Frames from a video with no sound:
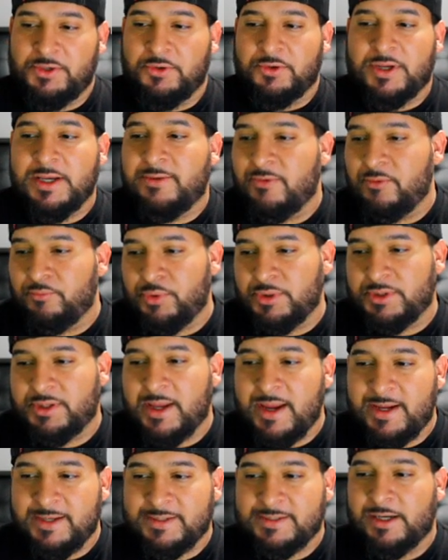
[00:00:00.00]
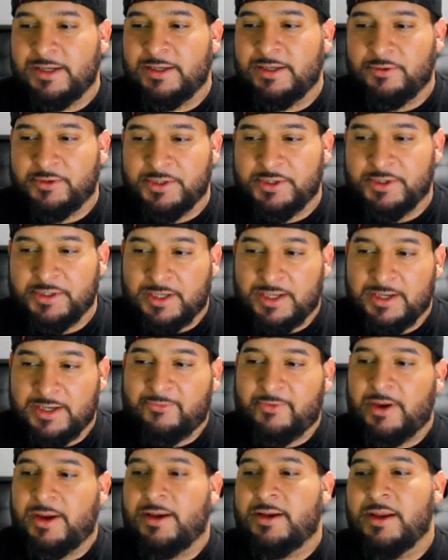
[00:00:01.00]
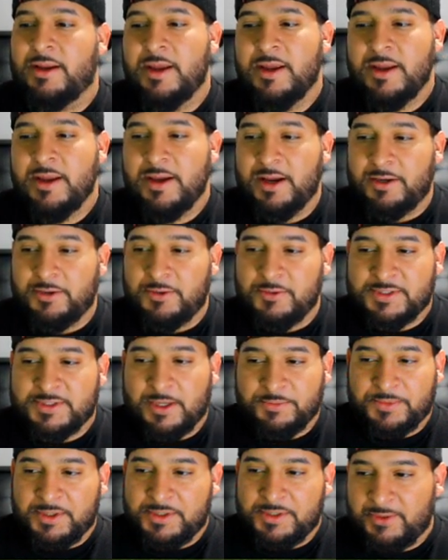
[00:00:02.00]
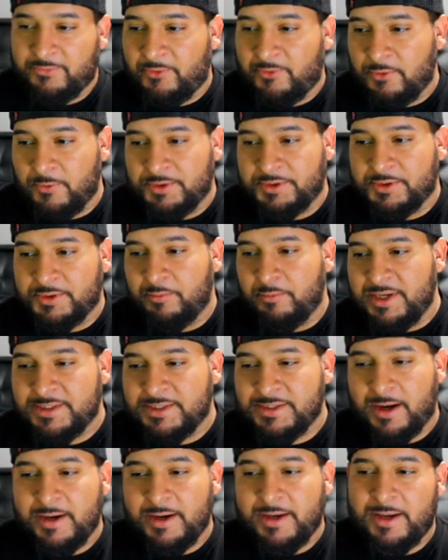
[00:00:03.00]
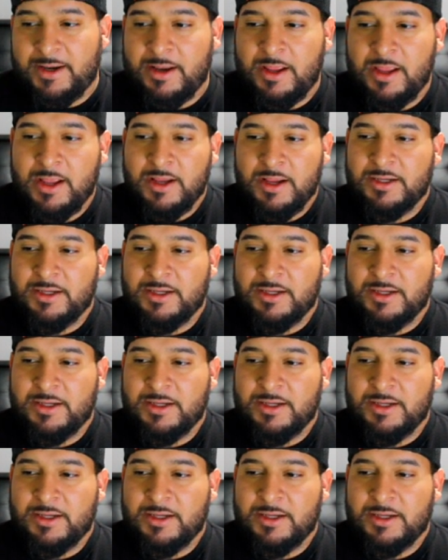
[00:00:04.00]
You can even put the A tight end on the delay fade and do something different with the B tight end.